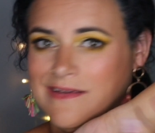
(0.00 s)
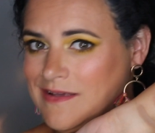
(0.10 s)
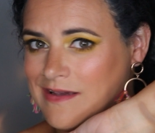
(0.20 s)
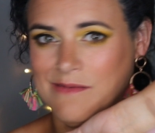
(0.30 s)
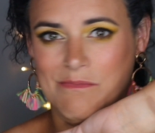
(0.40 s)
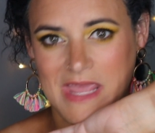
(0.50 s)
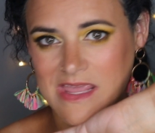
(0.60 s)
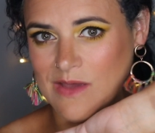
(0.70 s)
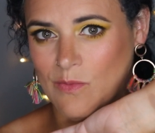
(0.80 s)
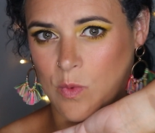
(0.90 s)
You can
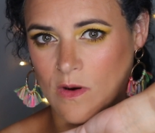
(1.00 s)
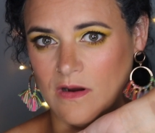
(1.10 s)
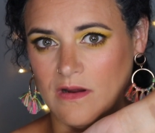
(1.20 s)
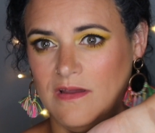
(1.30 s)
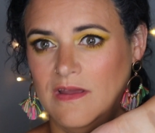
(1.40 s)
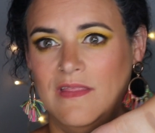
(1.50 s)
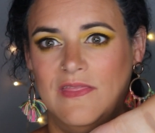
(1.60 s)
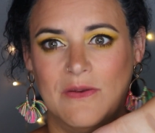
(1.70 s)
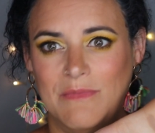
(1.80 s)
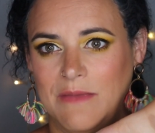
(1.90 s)
make it work
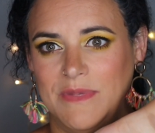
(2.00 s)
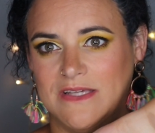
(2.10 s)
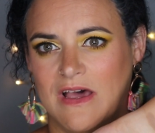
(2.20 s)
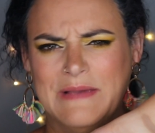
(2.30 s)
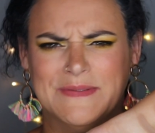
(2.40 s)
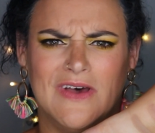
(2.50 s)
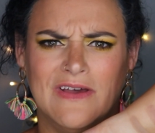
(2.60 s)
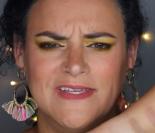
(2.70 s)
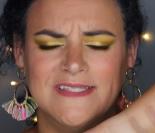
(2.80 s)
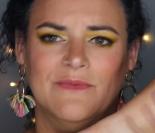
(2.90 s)
there may be times,
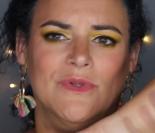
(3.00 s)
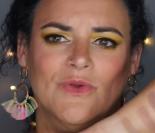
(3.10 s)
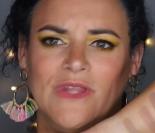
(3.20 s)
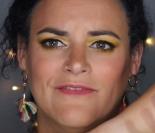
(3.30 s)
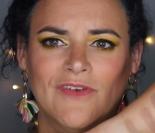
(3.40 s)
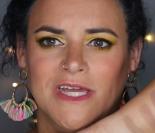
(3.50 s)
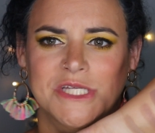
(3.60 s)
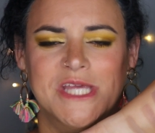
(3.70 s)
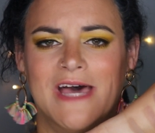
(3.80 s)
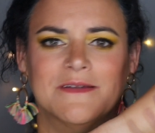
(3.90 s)
obviously, when you only have
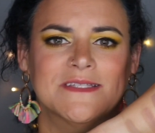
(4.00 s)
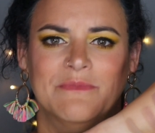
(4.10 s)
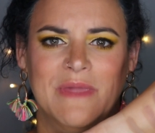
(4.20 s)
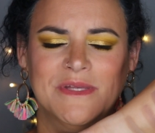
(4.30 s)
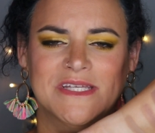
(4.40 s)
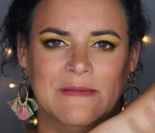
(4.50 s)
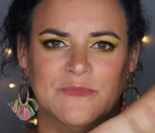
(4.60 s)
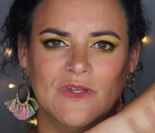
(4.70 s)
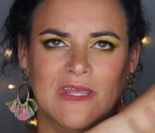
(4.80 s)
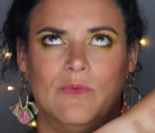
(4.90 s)
nine shadows, there may be
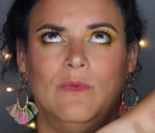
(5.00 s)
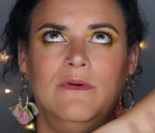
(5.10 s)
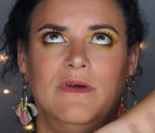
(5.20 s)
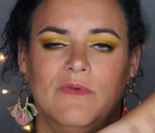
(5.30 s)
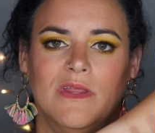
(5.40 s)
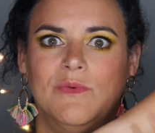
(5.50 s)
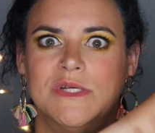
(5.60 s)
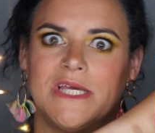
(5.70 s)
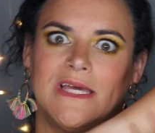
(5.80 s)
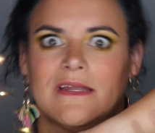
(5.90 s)
times where you're like, well, I really
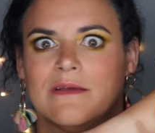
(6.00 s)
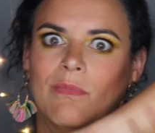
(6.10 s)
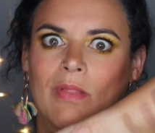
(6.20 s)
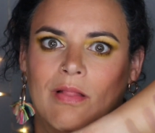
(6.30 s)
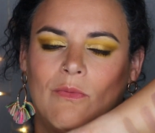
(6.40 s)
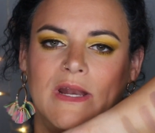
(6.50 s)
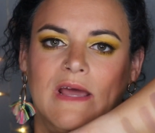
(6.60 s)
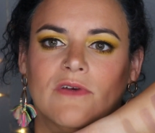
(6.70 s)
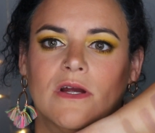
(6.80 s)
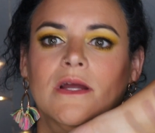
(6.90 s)
wish I had a mm,
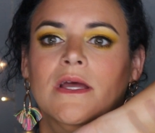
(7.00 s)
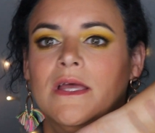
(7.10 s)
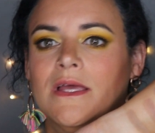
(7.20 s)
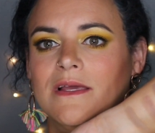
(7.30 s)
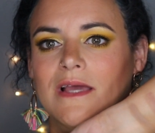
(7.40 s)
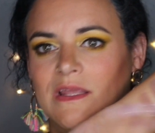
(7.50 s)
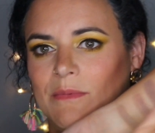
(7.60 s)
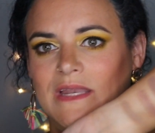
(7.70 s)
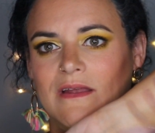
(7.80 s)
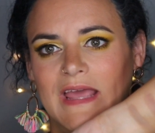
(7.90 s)
whatever, and you
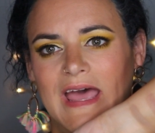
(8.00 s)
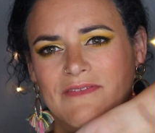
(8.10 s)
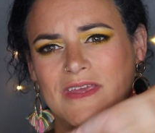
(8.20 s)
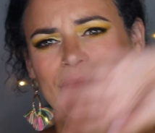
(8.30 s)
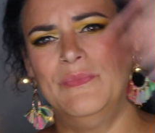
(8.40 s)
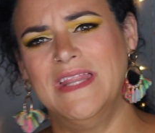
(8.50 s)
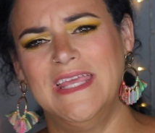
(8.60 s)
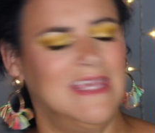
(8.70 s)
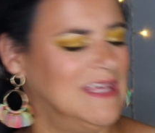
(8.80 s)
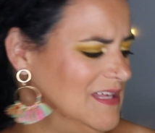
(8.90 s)
might not have it, but
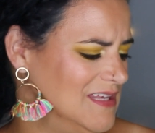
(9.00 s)
like,